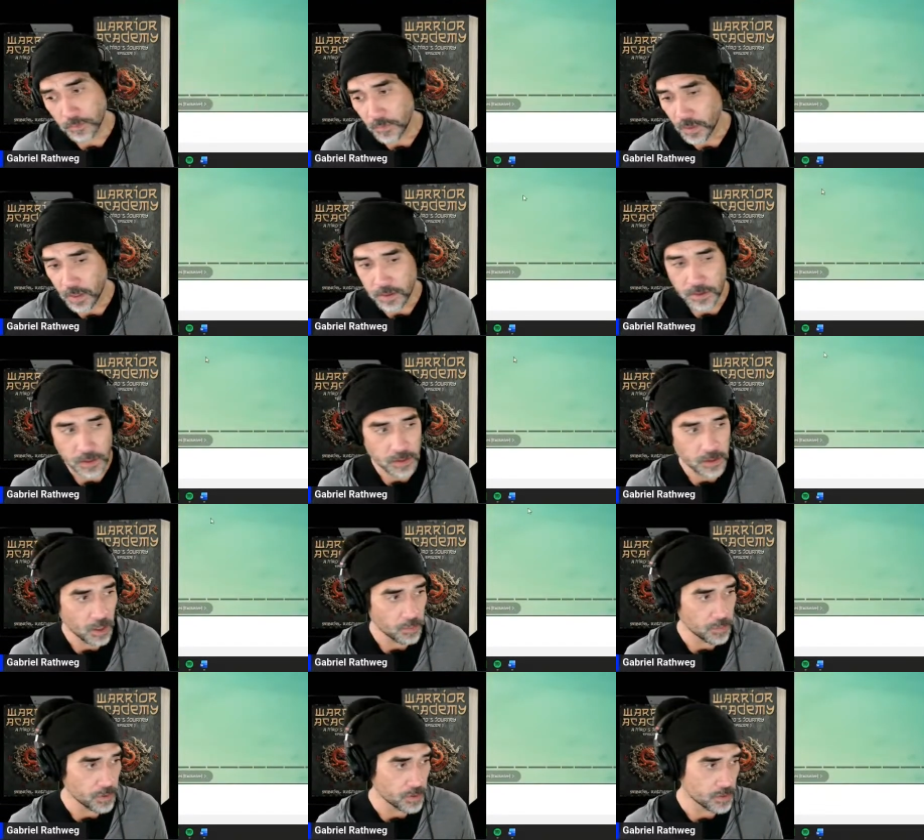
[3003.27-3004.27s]
Did
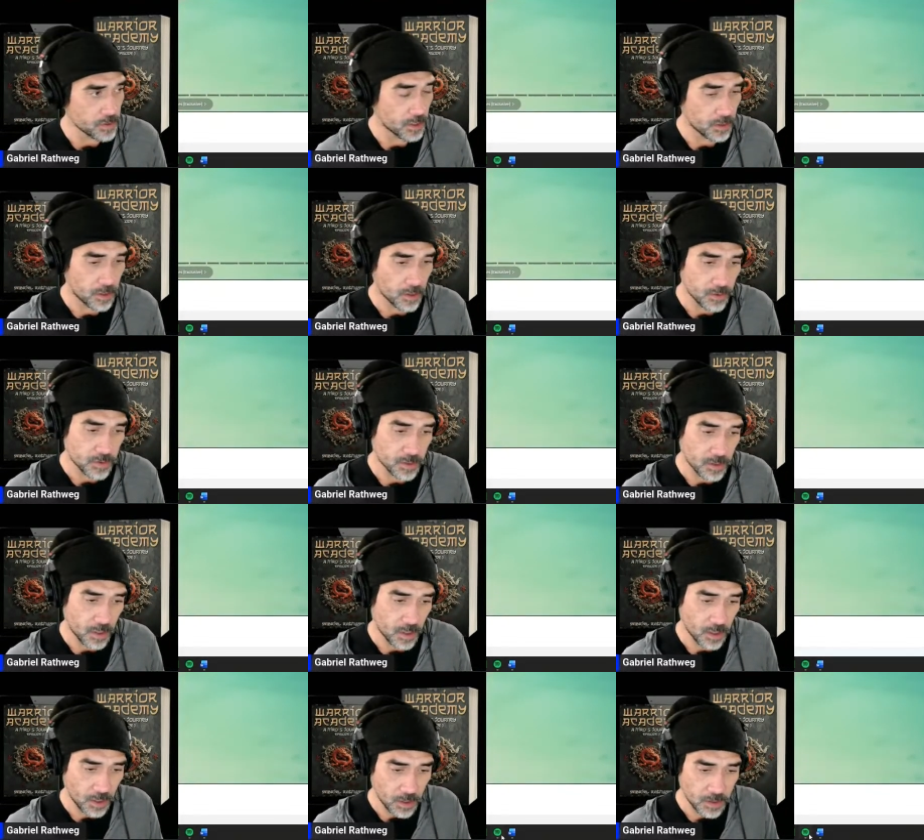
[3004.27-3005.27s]
numbers, did those
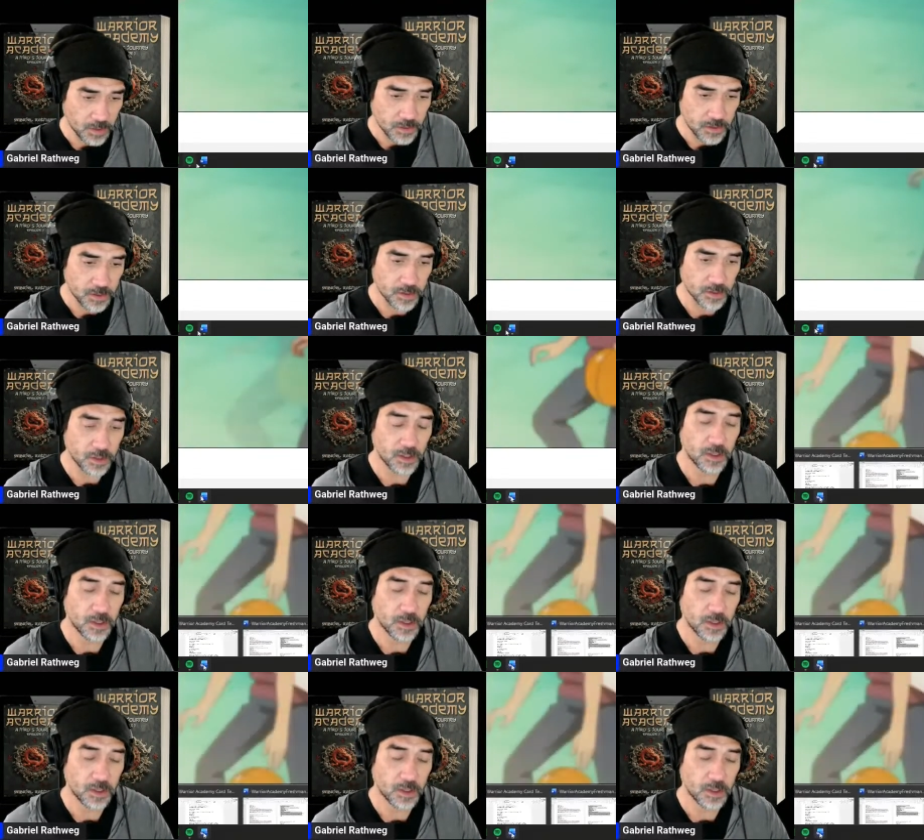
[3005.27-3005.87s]
things.